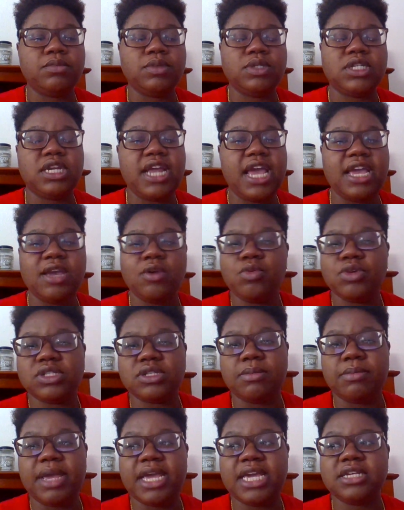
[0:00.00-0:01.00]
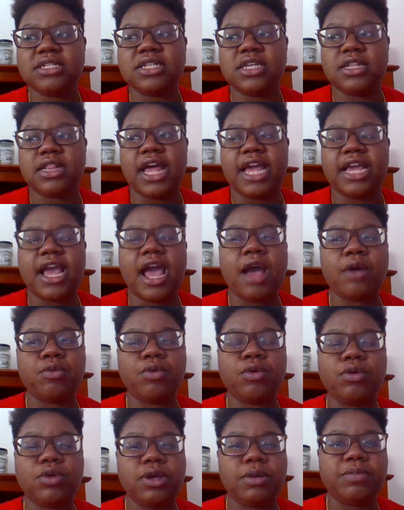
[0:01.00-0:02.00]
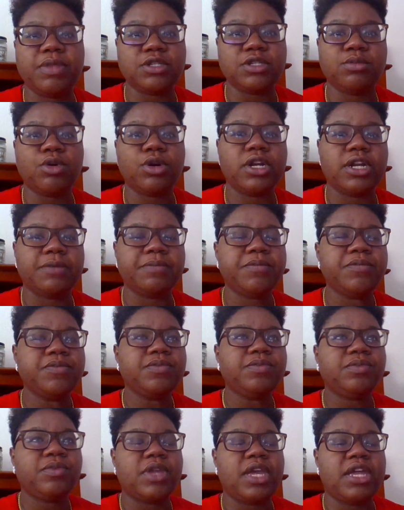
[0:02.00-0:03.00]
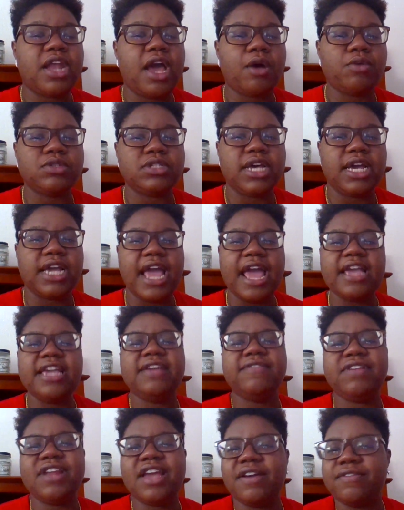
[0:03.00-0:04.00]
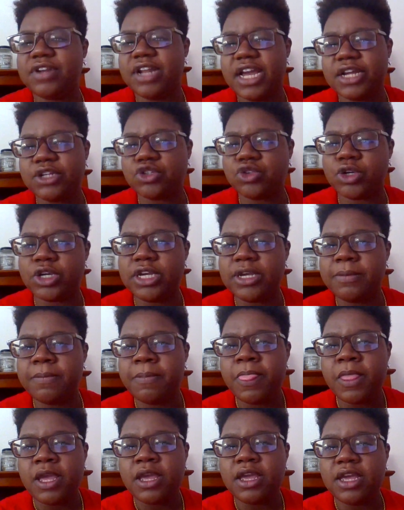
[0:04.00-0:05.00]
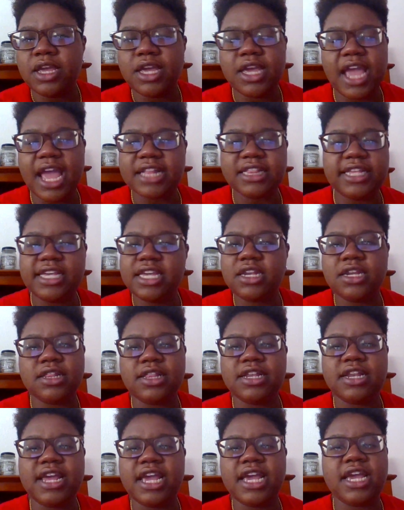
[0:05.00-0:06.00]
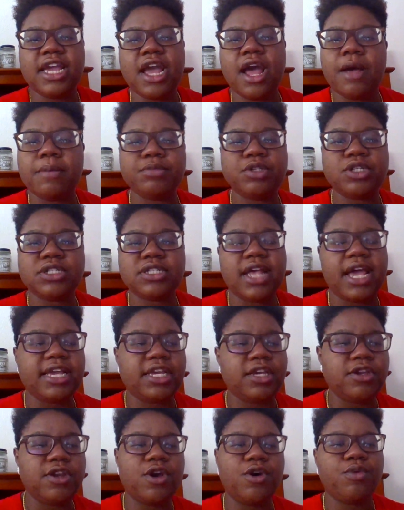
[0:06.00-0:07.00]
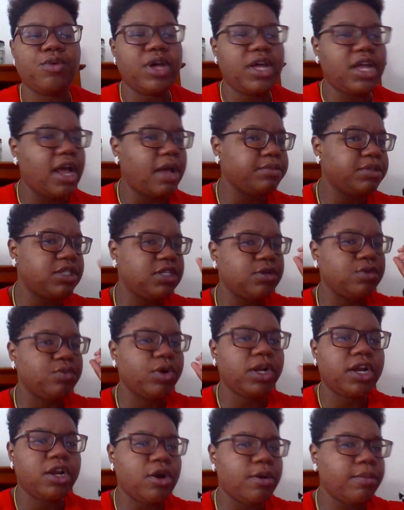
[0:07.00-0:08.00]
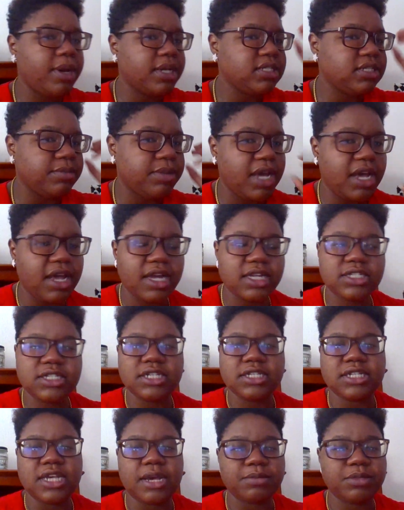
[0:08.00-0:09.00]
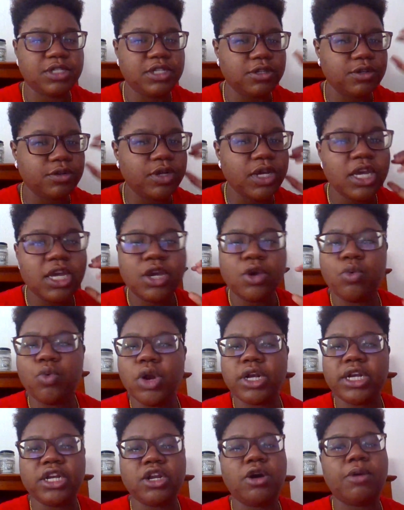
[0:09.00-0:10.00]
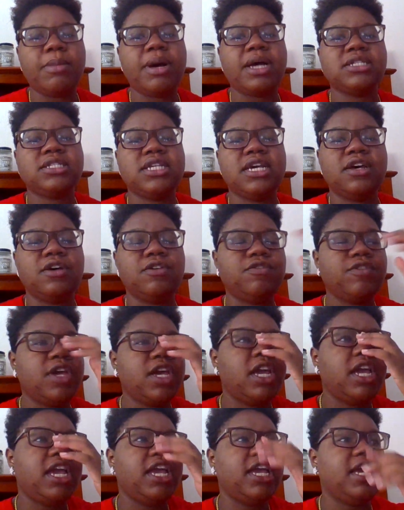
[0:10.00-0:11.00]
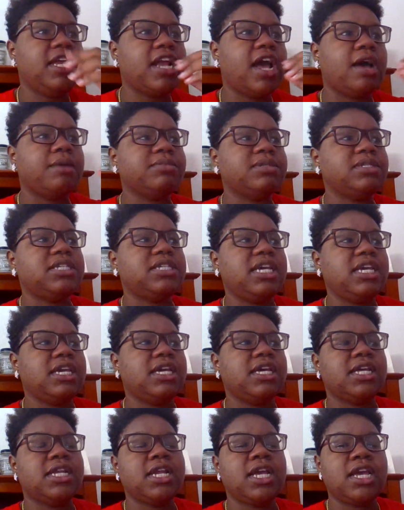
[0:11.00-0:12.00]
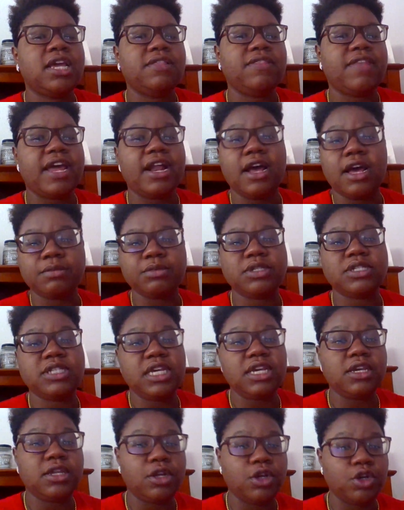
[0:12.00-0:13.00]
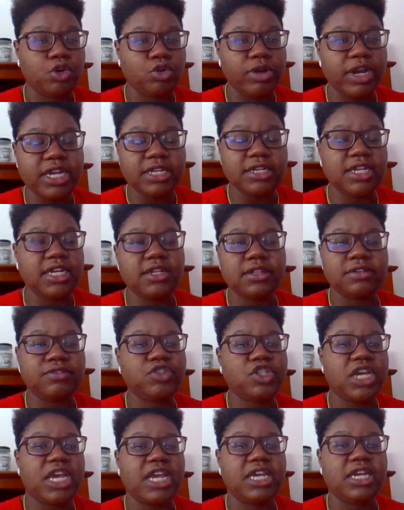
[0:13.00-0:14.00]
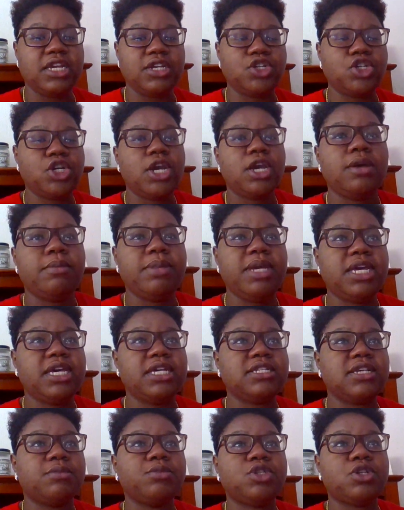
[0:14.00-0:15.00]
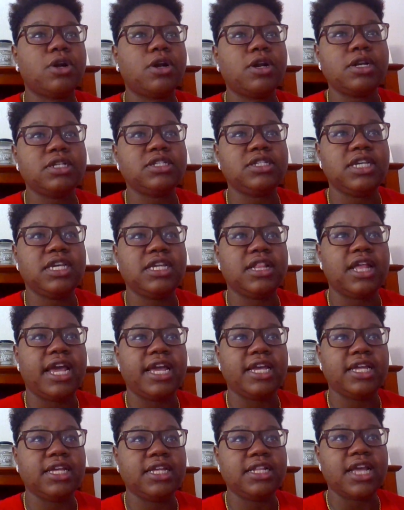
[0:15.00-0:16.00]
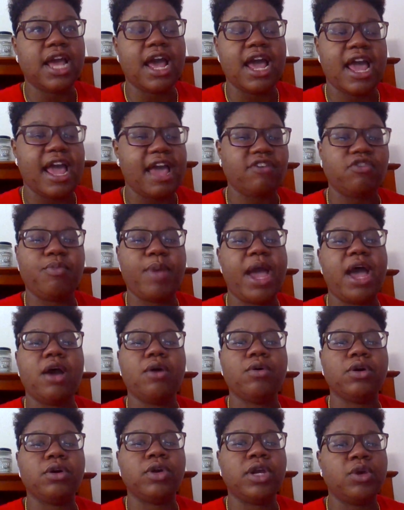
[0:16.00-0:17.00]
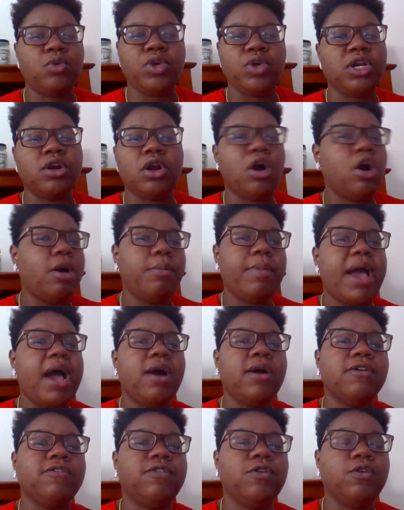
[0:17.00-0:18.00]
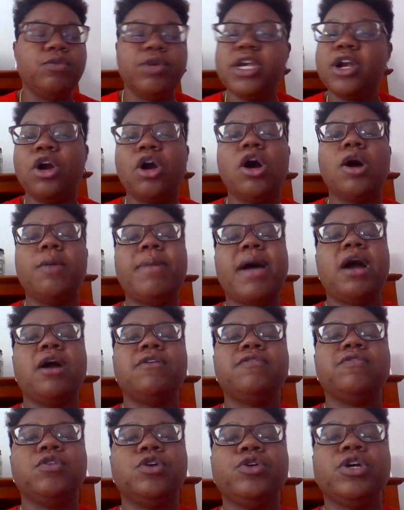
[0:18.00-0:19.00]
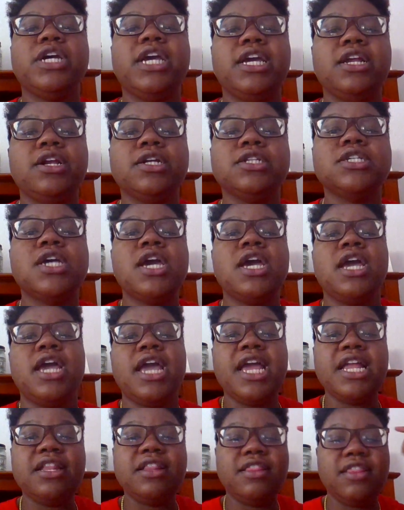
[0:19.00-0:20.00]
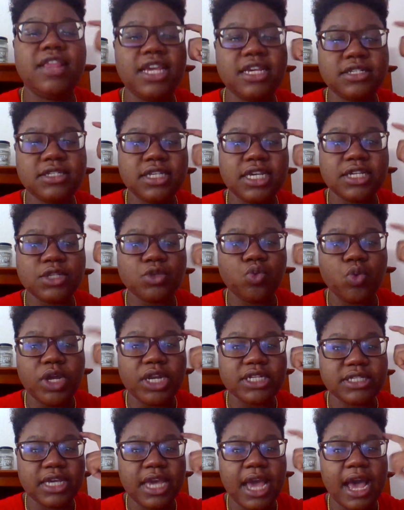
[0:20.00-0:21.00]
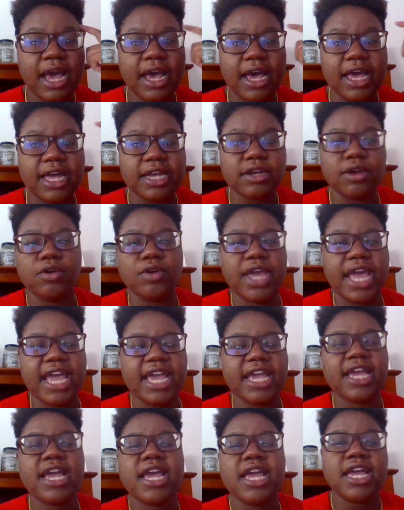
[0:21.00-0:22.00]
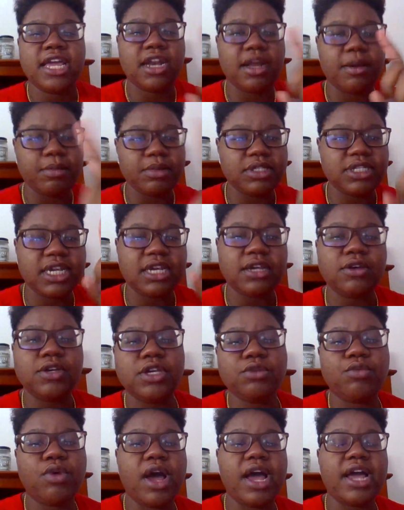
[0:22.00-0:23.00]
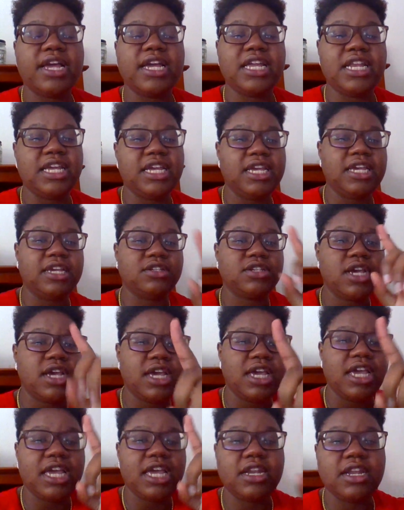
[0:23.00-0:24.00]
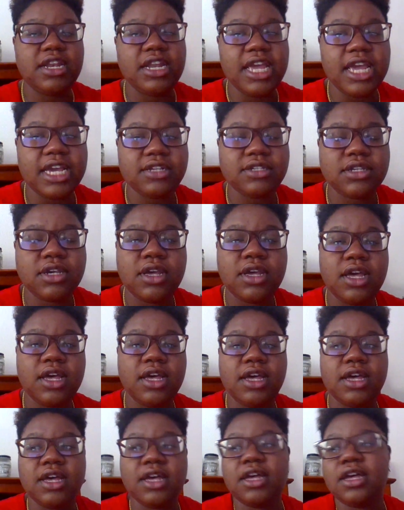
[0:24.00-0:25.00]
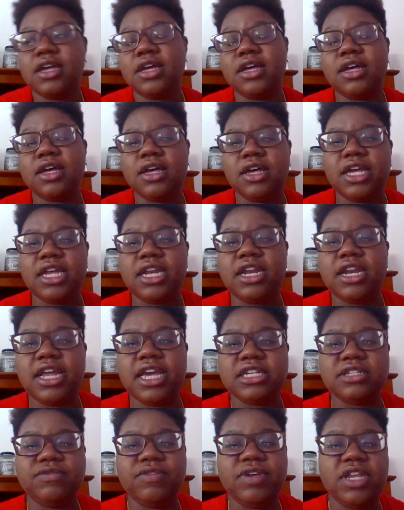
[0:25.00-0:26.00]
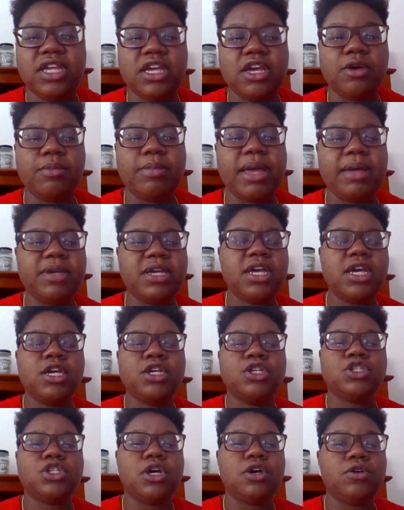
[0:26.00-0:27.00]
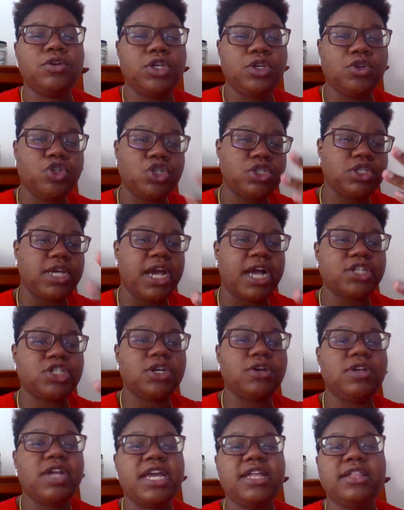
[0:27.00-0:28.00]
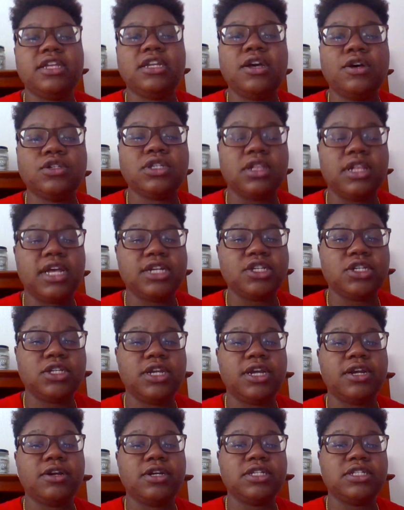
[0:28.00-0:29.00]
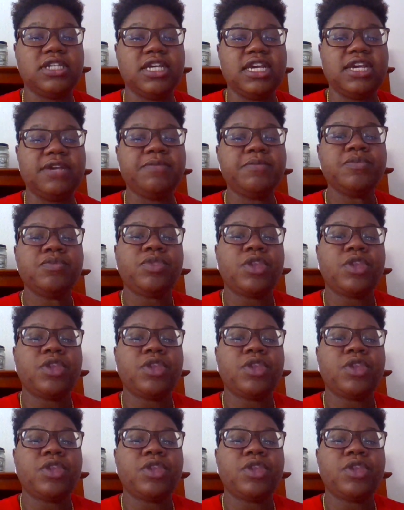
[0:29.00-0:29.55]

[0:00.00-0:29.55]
today was amazing. Like, I woke up this morning and I was like, even after that dream, at the end of the day, I'm just like, you know what? I'm still working on my subconscious. I'm still working on myself. And I'm seeing a great deal of change, because I'm starting to see, like, I have power, and we are all powerful. We are all powerful creators. And this is what is God. Okay. And I'm going to tell you why it is in the next video, baby. So you just got your daily dose of Legendary Z.